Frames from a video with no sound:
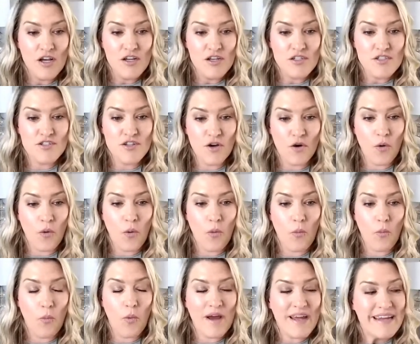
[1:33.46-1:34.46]
So,
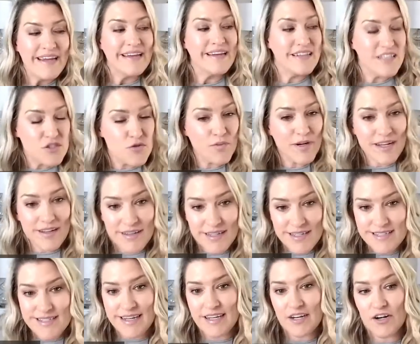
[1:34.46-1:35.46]
what is
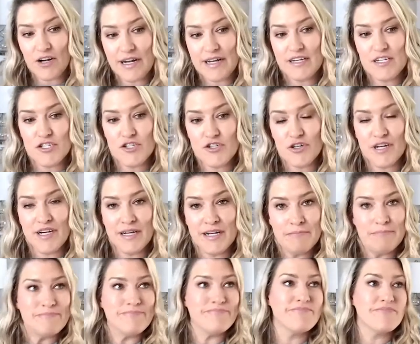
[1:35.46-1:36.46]
realistic in our industry?
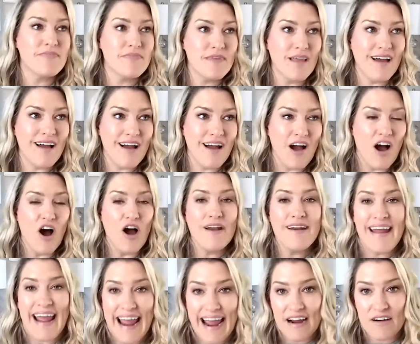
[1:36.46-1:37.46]
On
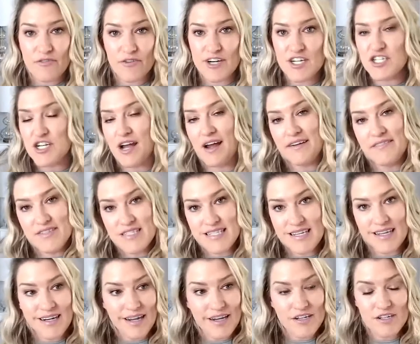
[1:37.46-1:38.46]
average, I've
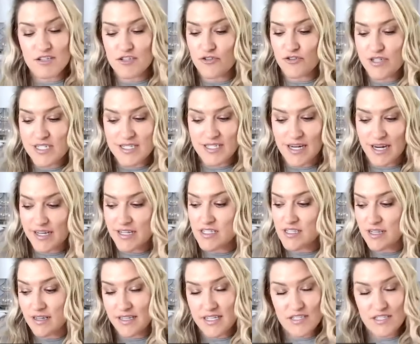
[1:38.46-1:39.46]
seen industry studies,
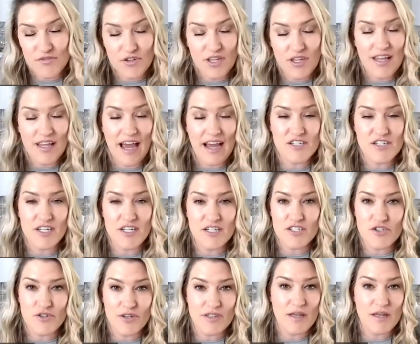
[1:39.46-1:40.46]
at least for the lash
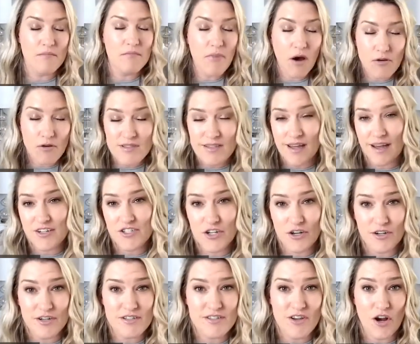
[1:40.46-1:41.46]
industry, that most lash
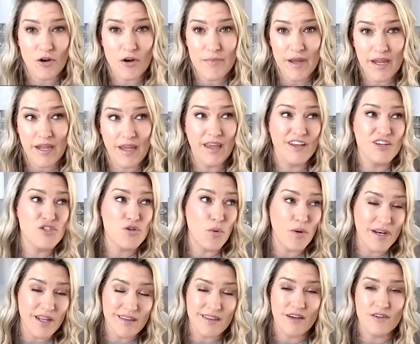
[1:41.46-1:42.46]
artists are making
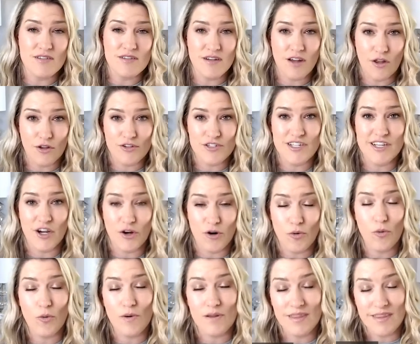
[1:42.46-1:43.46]
$20,000 a year
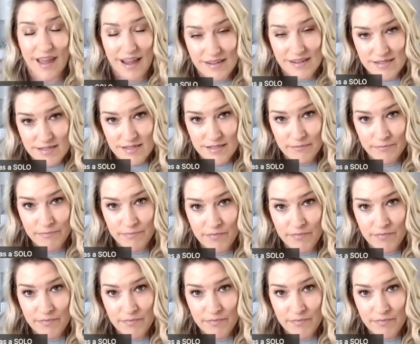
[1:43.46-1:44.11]
or less.